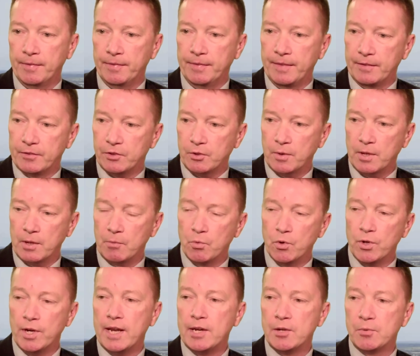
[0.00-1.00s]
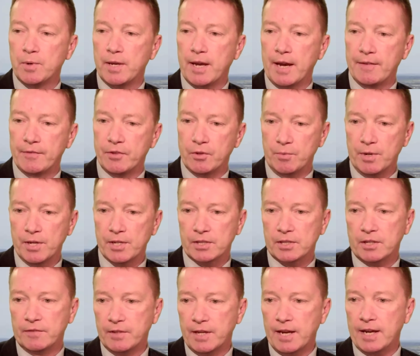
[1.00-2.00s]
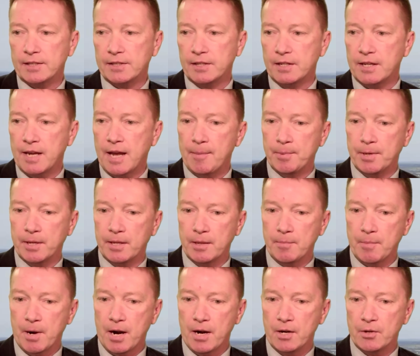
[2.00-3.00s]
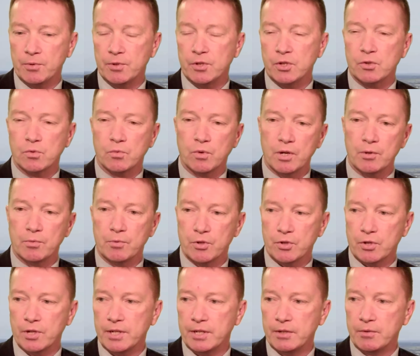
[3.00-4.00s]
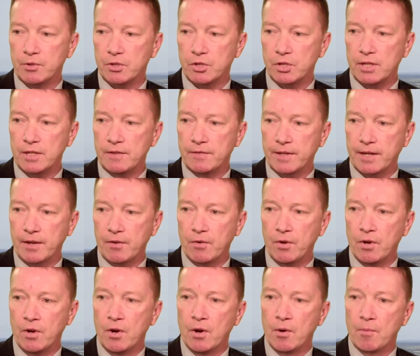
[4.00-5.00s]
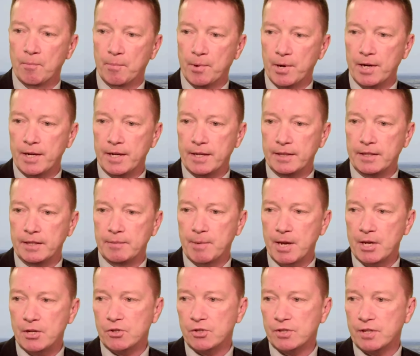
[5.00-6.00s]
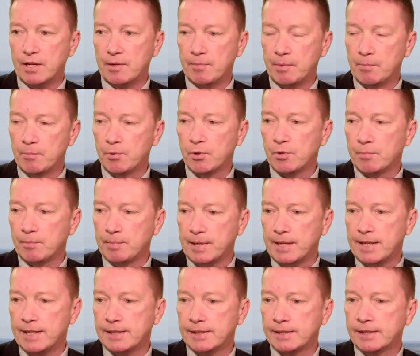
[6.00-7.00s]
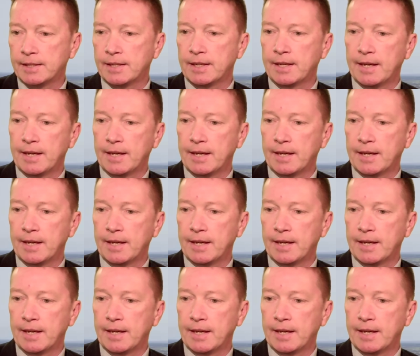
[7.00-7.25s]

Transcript: So at one end we have the risk of the accident happening in the Mart, which is what we're trying to achieve now by the measures that have been put in place